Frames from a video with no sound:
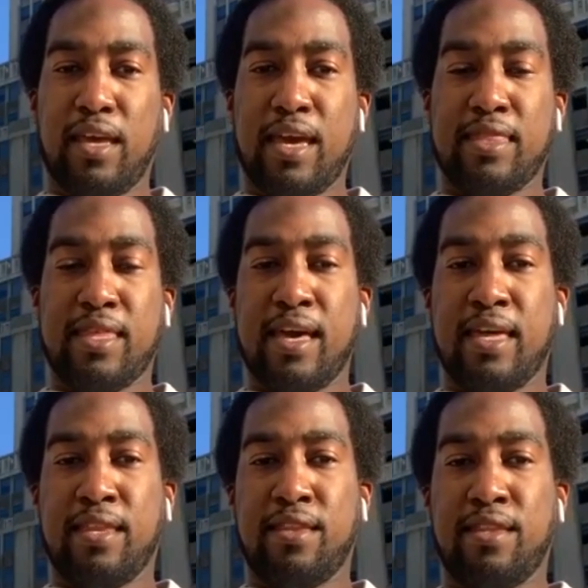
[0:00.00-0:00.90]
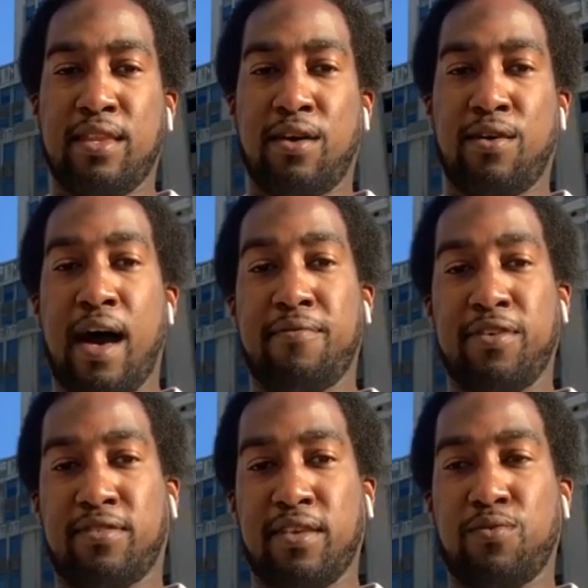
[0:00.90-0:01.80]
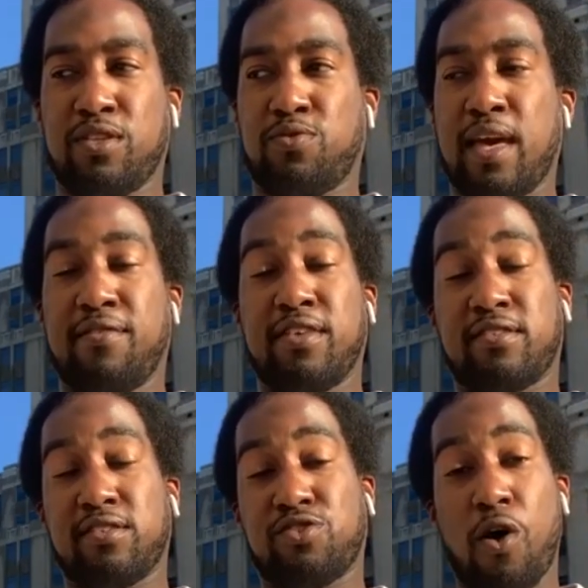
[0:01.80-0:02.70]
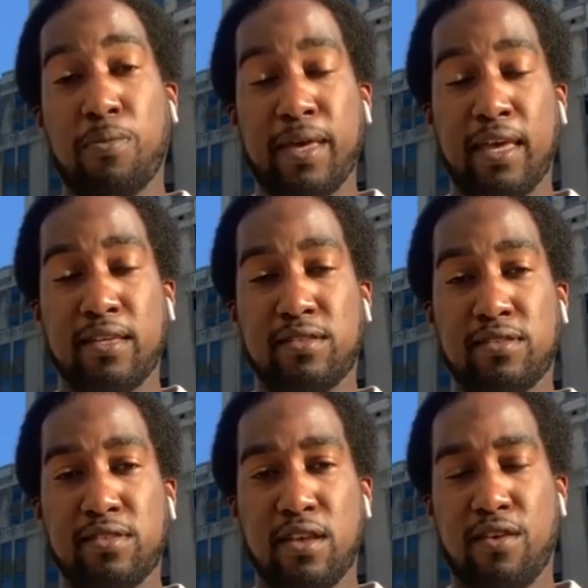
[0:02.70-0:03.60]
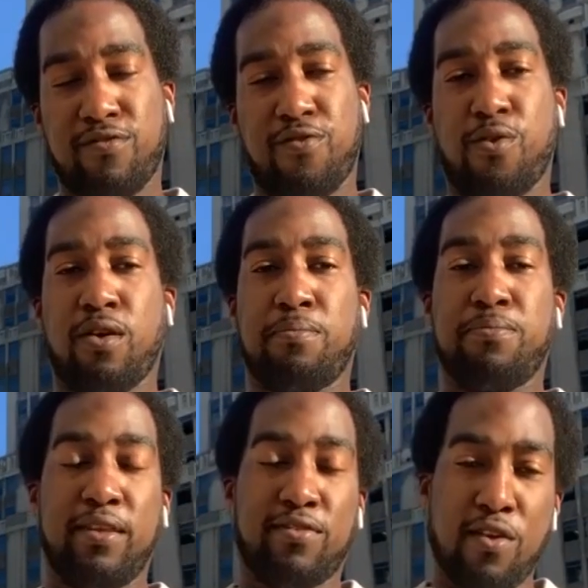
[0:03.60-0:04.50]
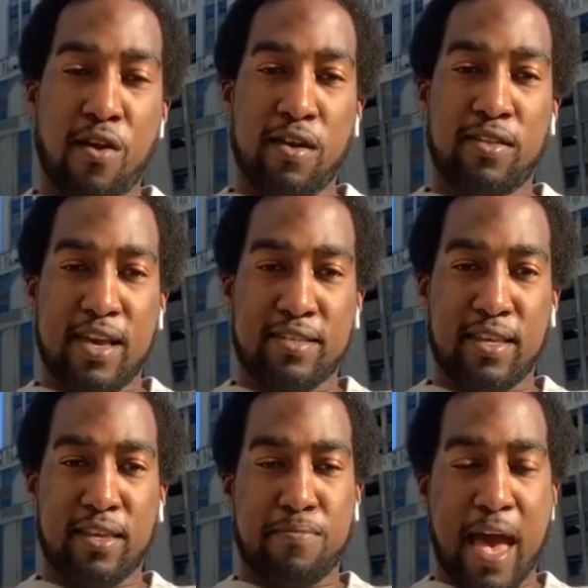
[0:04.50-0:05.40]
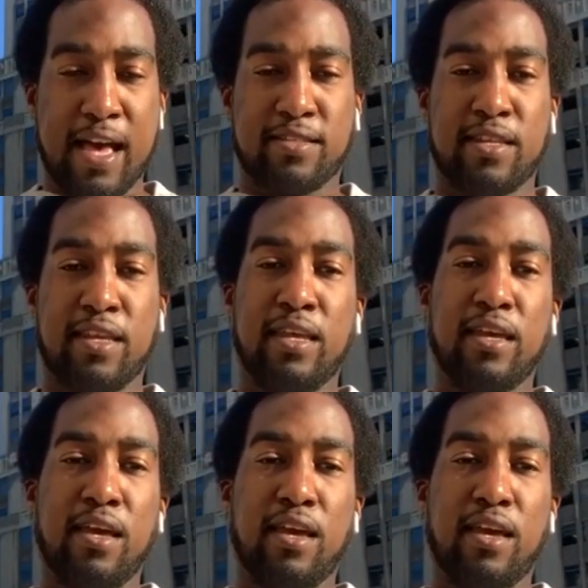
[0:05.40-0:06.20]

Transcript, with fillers: and then you know, obviously, once we have this install base for PCR testing capacity,